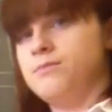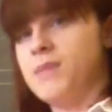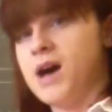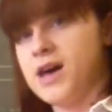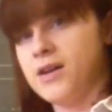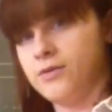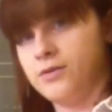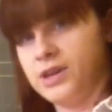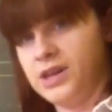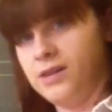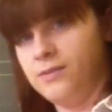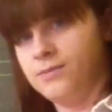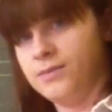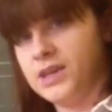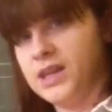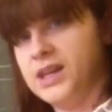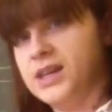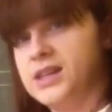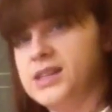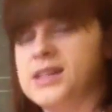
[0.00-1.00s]
marui
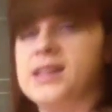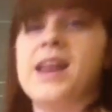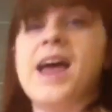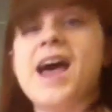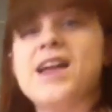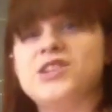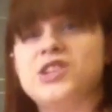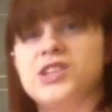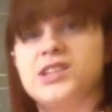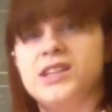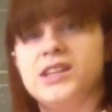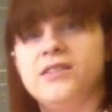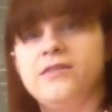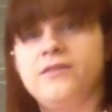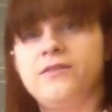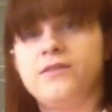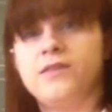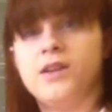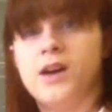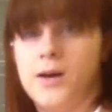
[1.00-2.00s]
is an adjective,
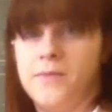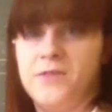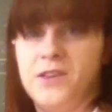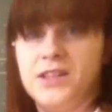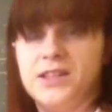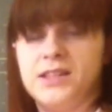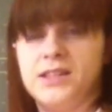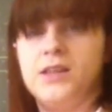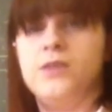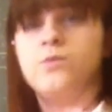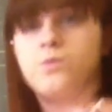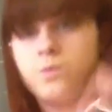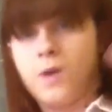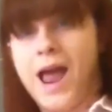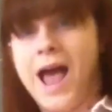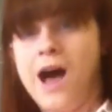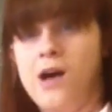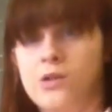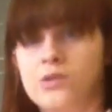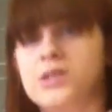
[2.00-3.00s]
obviously,
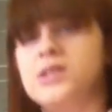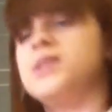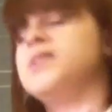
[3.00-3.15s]
round